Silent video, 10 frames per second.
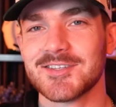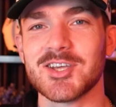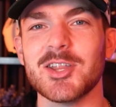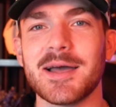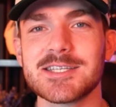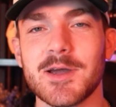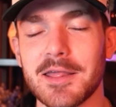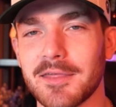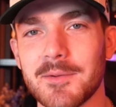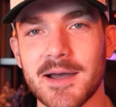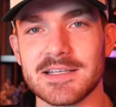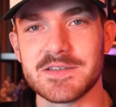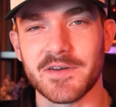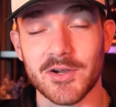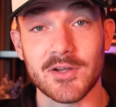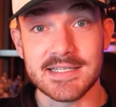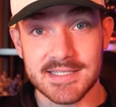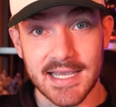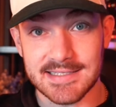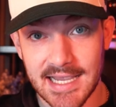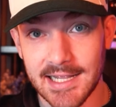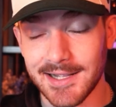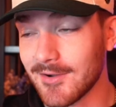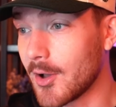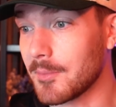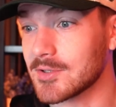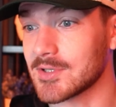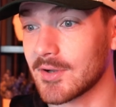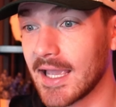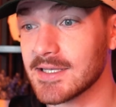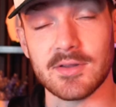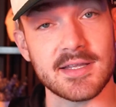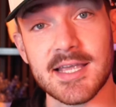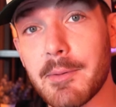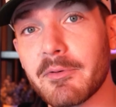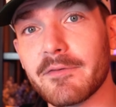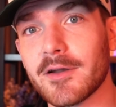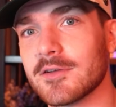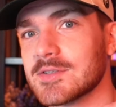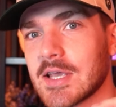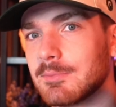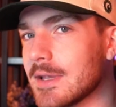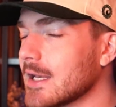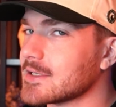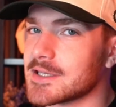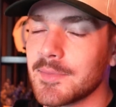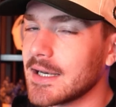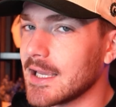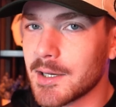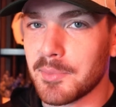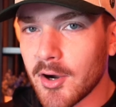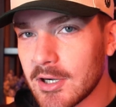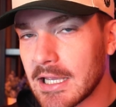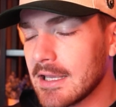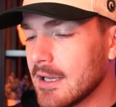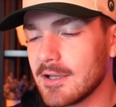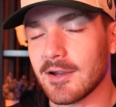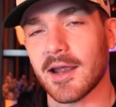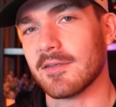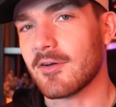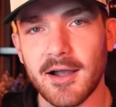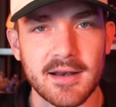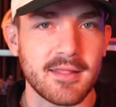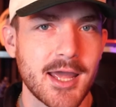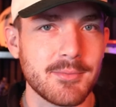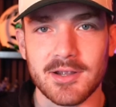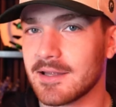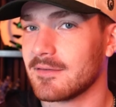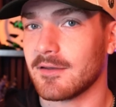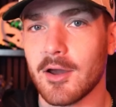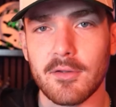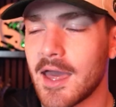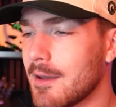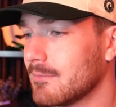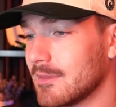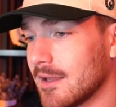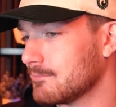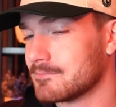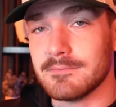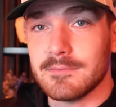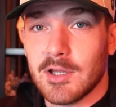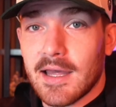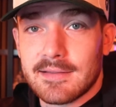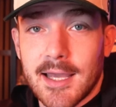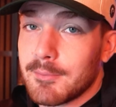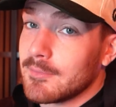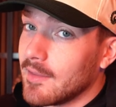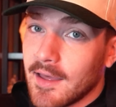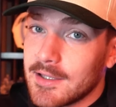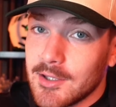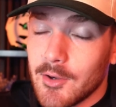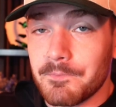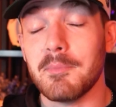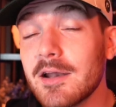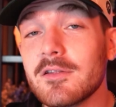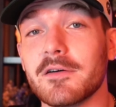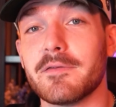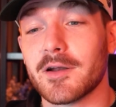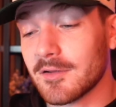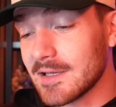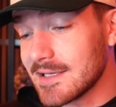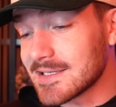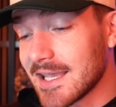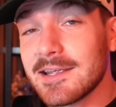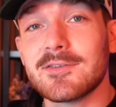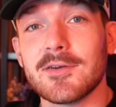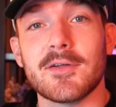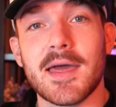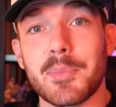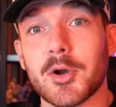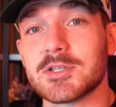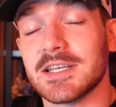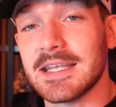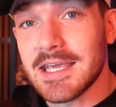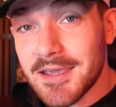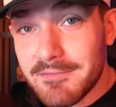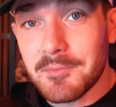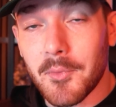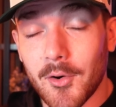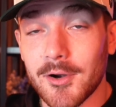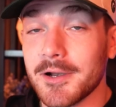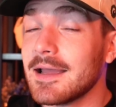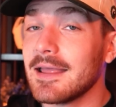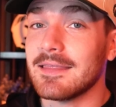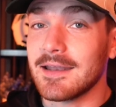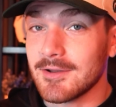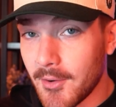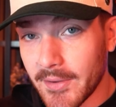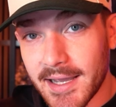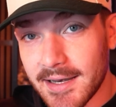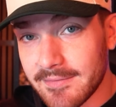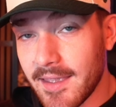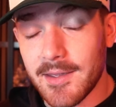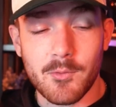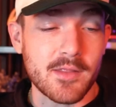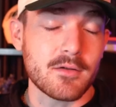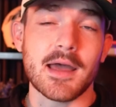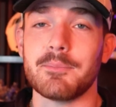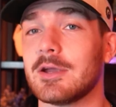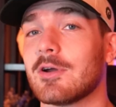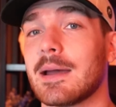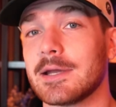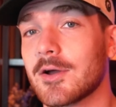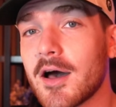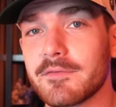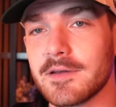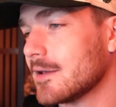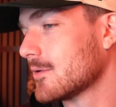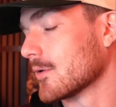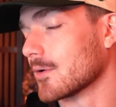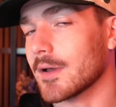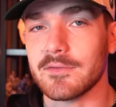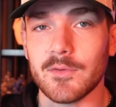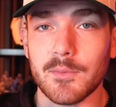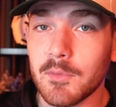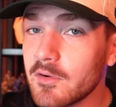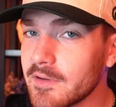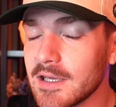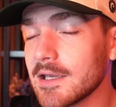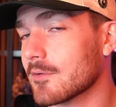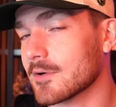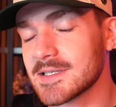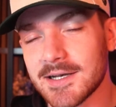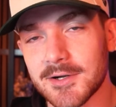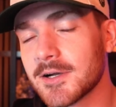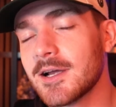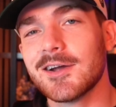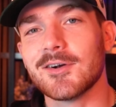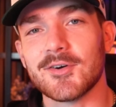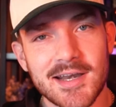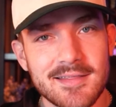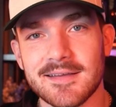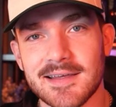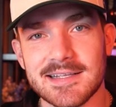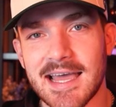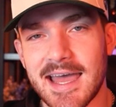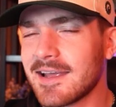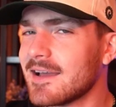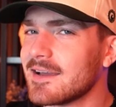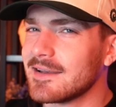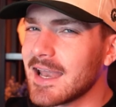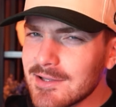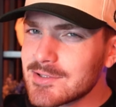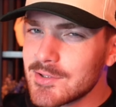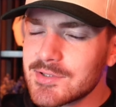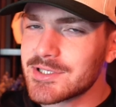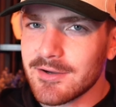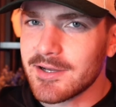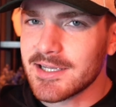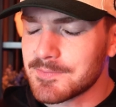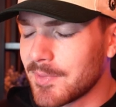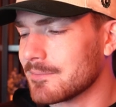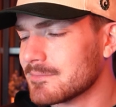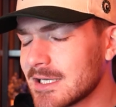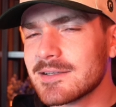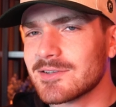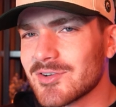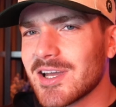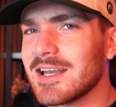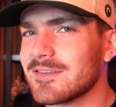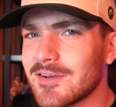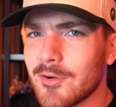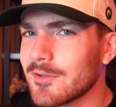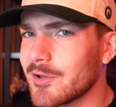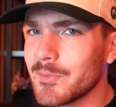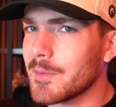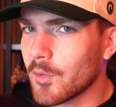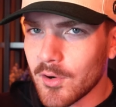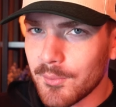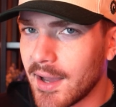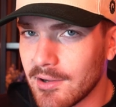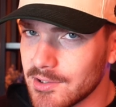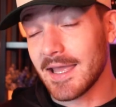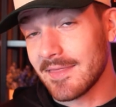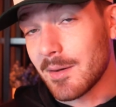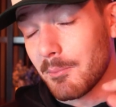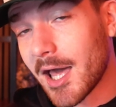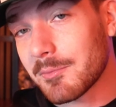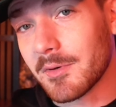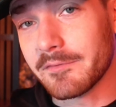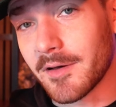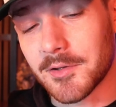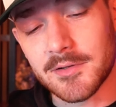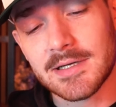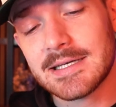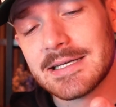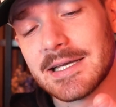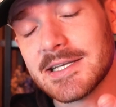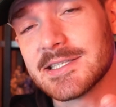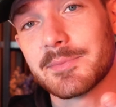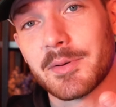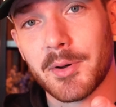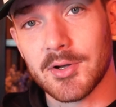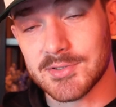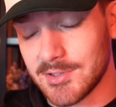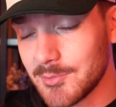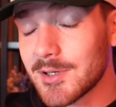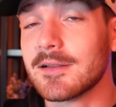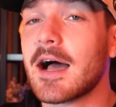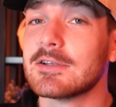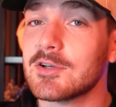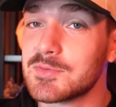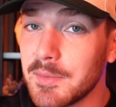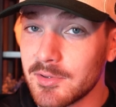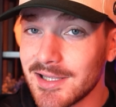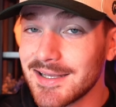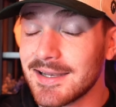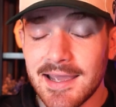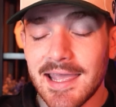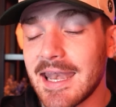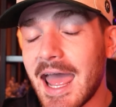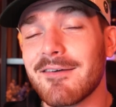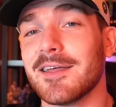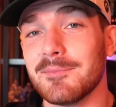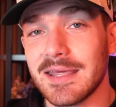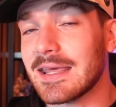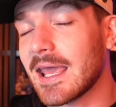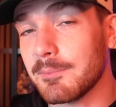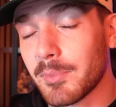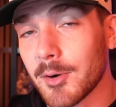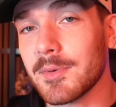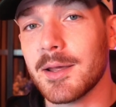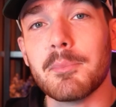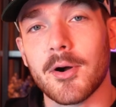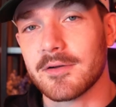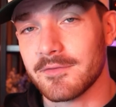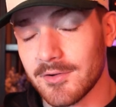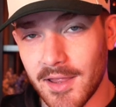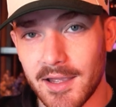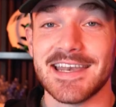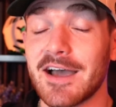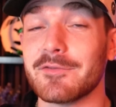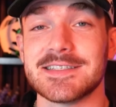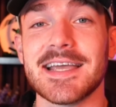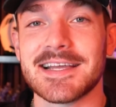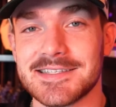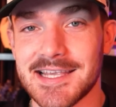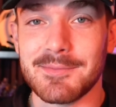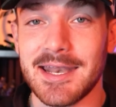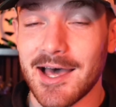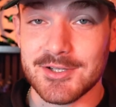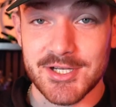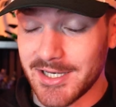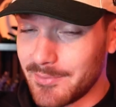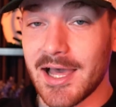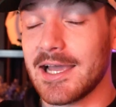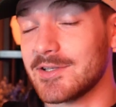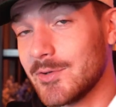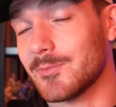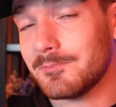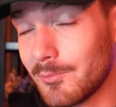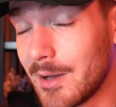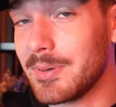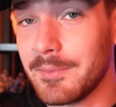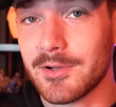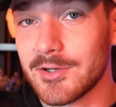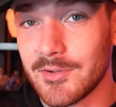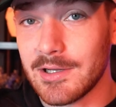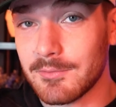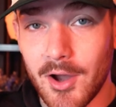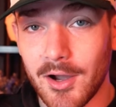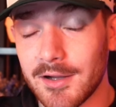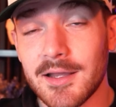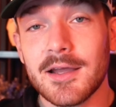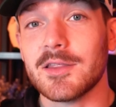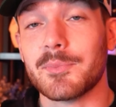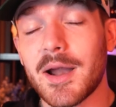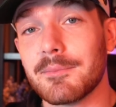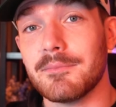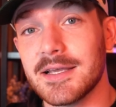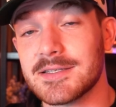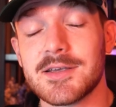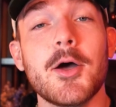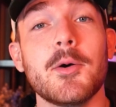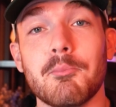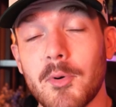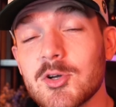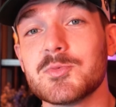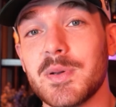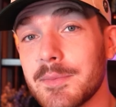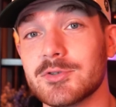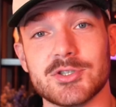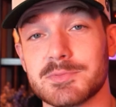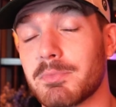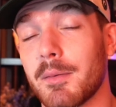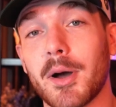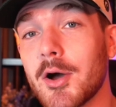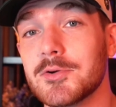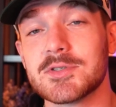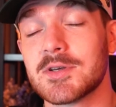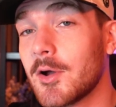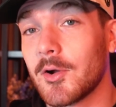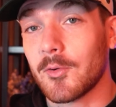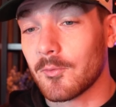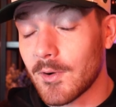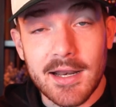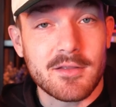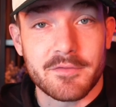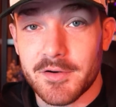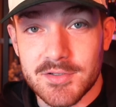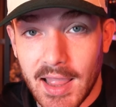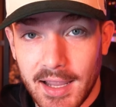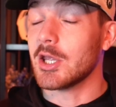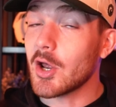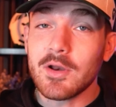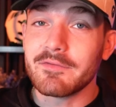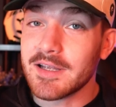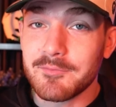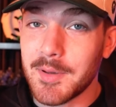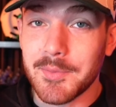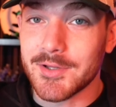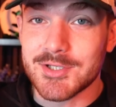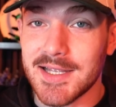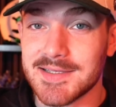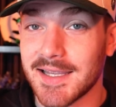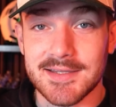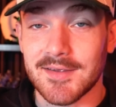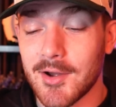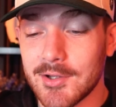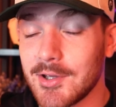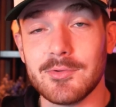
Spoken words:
So the best way to think about this funnel is like dating almost, okay? So the top of funnel is like meeting somebody at a party. You're kind of talking to them, you're getting to know them, you like them, they like you. Middle of funnel is getting to know that person even more and then going on a date, whether that be grabbing coffee or going to a movie or dinner or anything like that. Not too serious, but they're getting to know a little bit more about you. And then bottom of funnel is the proposal. You want to lock those people in and have them be a permanent part of your life. Now, if we take that same analogy and apply it to what people are doing wrong, the problem is most people just propose right on the first date. You don't even give people a chance to get to know you.